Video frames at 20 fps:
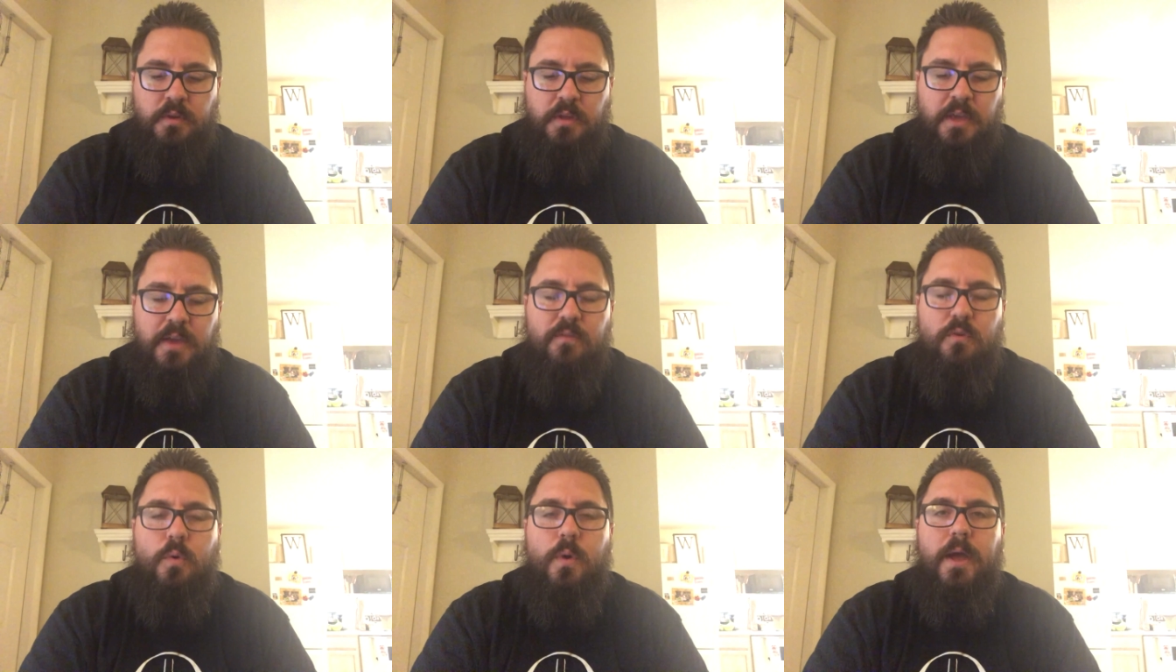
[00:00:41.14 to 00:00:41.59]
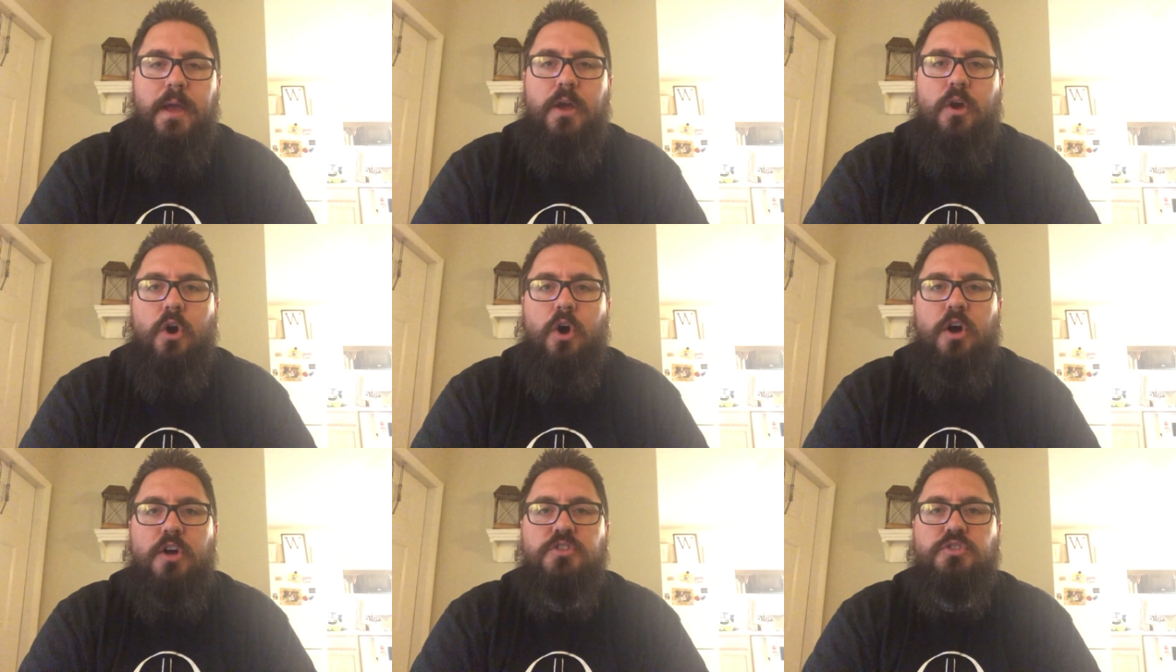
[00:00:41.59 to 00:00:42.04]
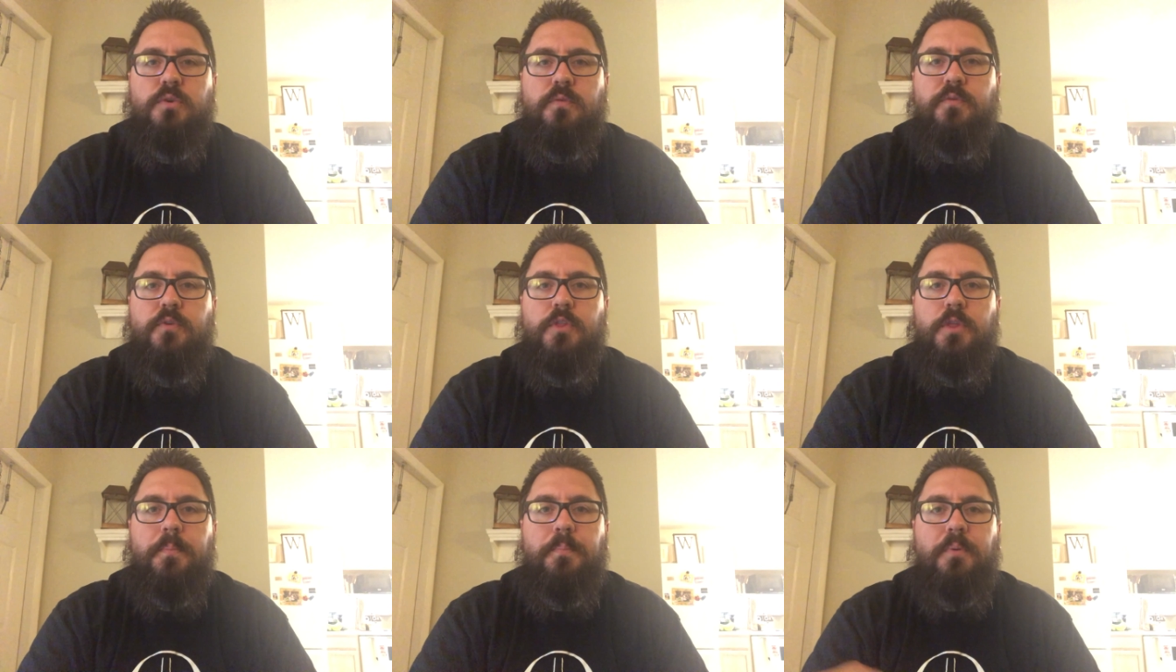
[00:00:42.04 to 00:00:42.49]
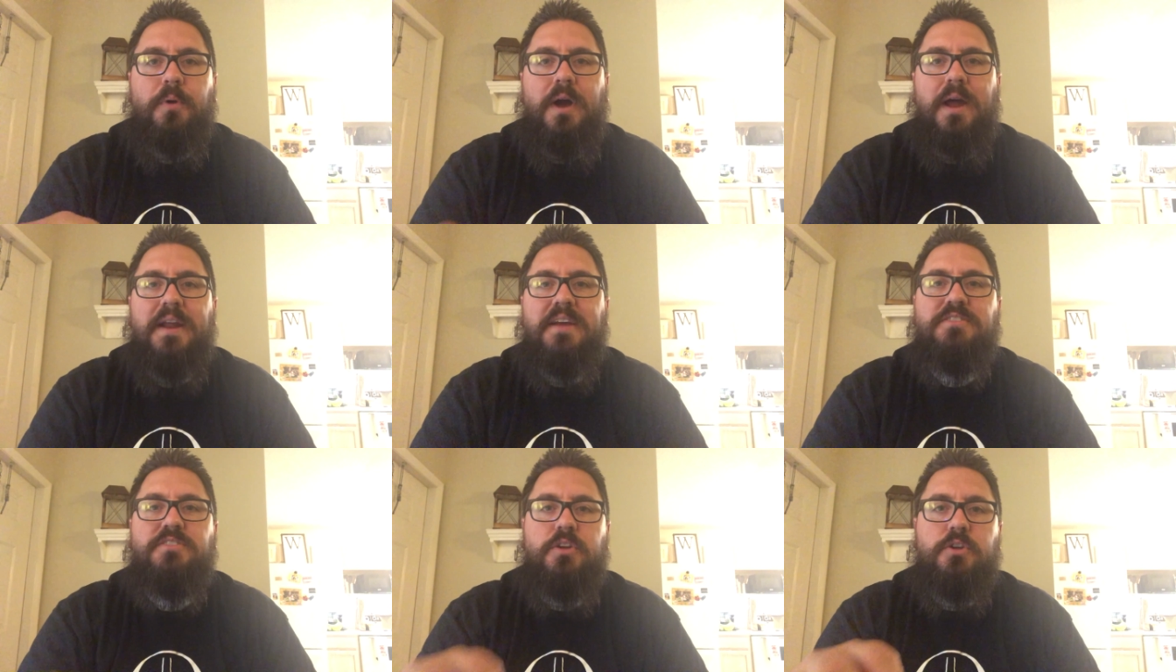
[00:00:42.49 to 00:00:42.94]
giveaway, also for the
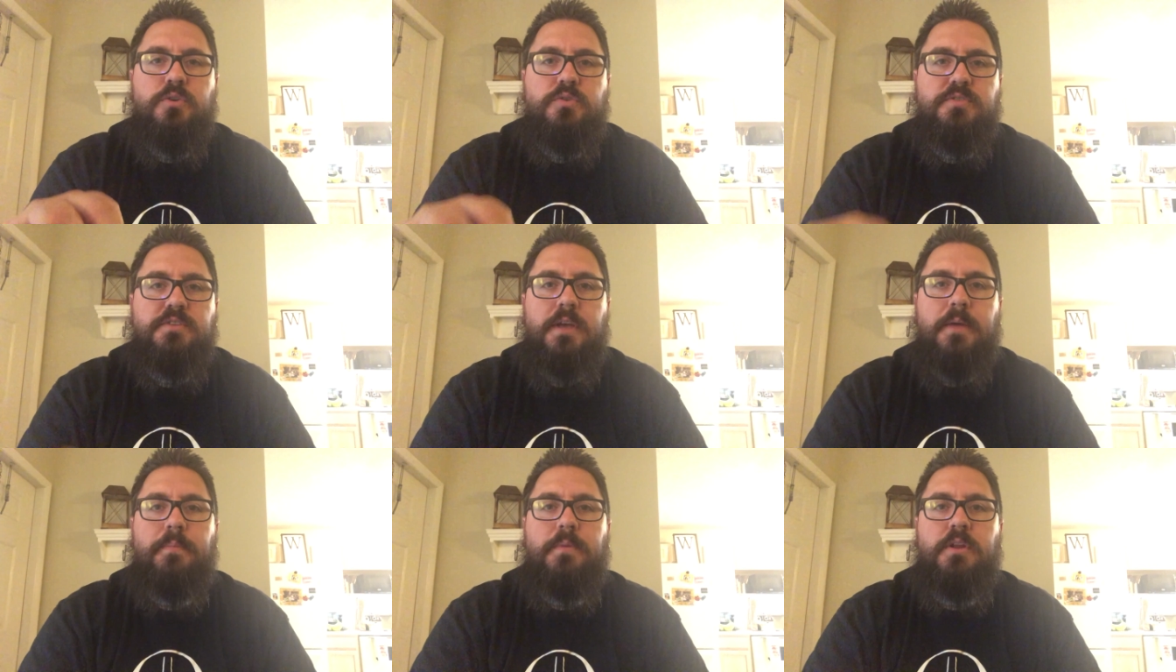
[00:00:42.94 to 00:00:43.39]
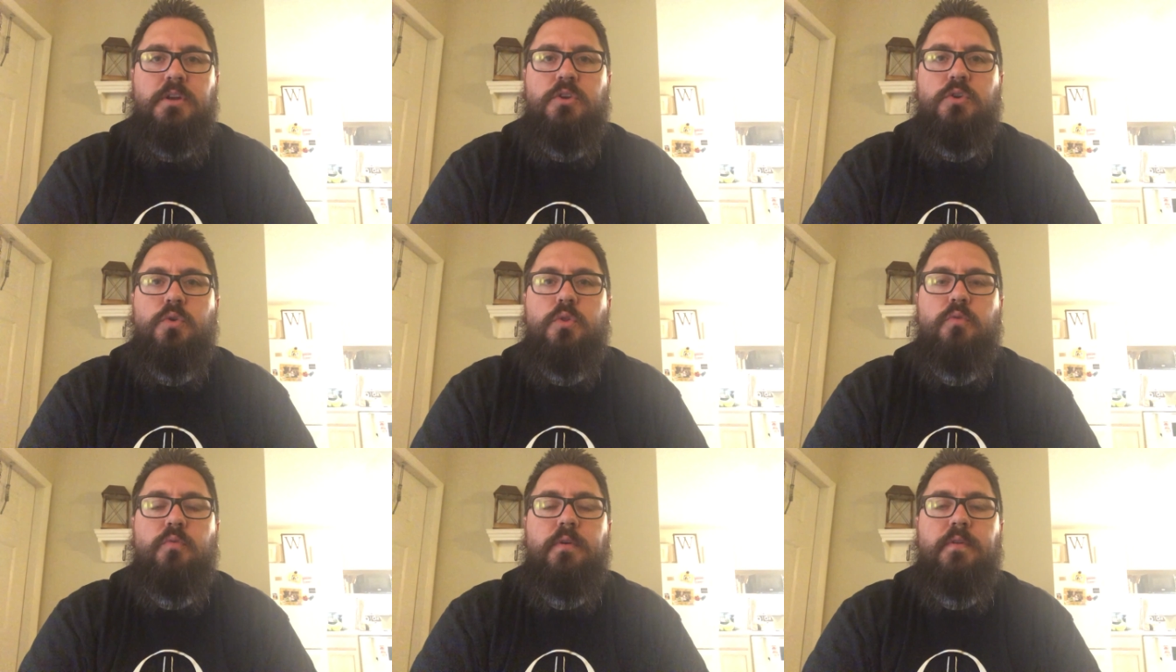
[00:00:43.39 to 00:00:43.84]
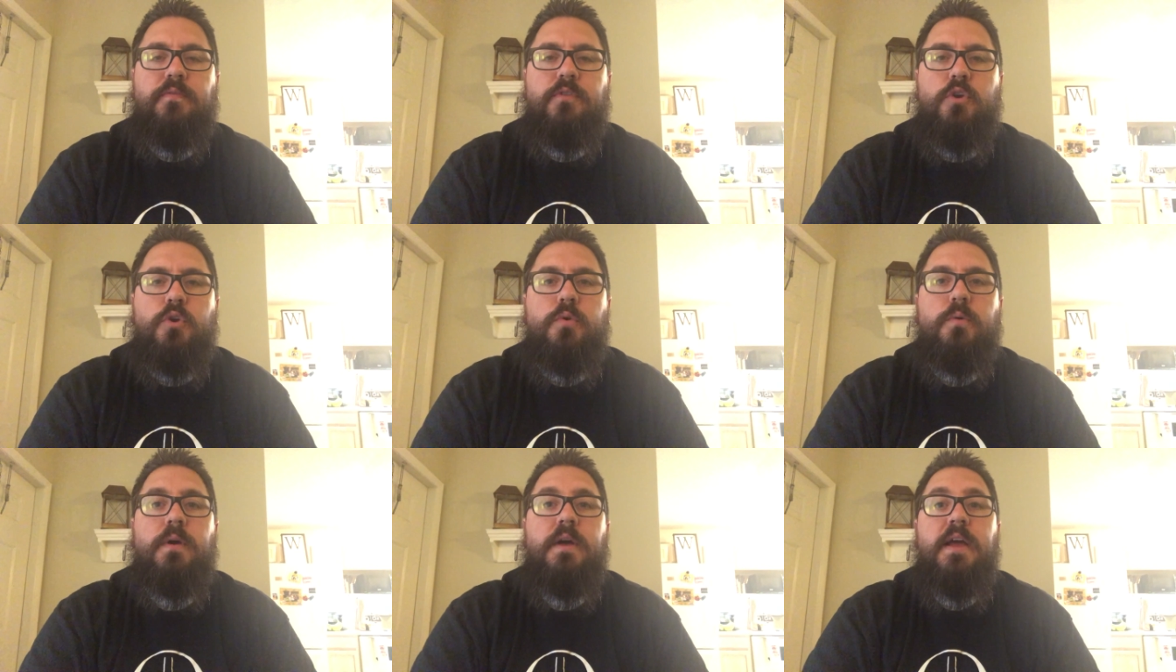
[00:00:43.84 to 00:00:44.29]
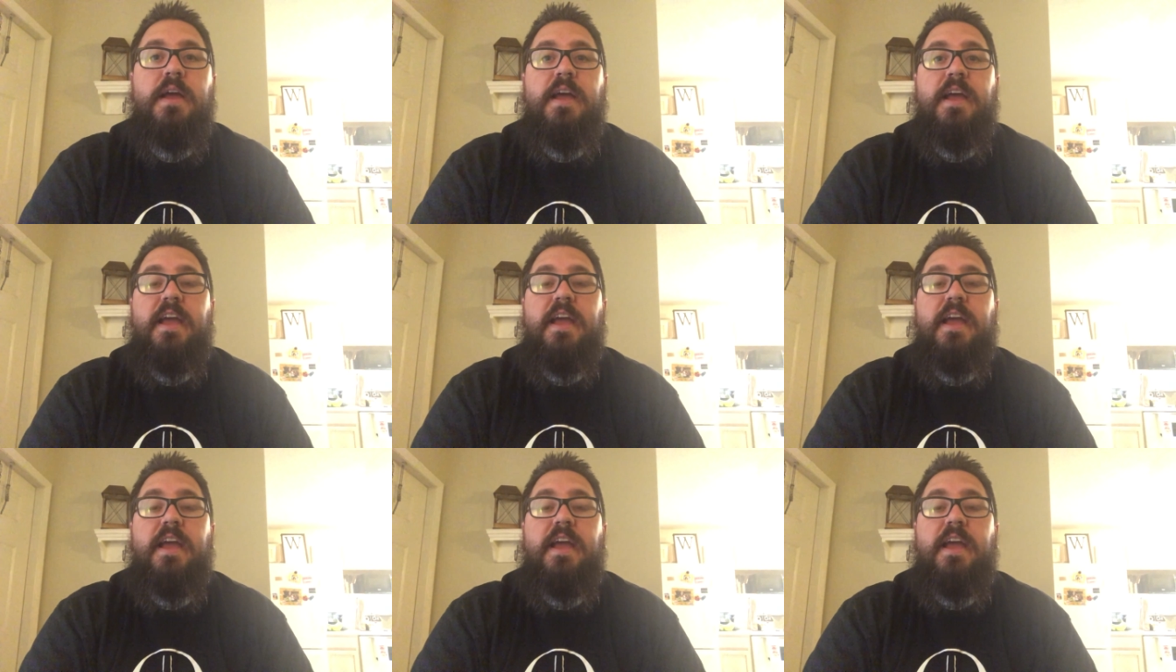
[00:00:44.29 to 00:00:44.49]
products that you sent me to do the review.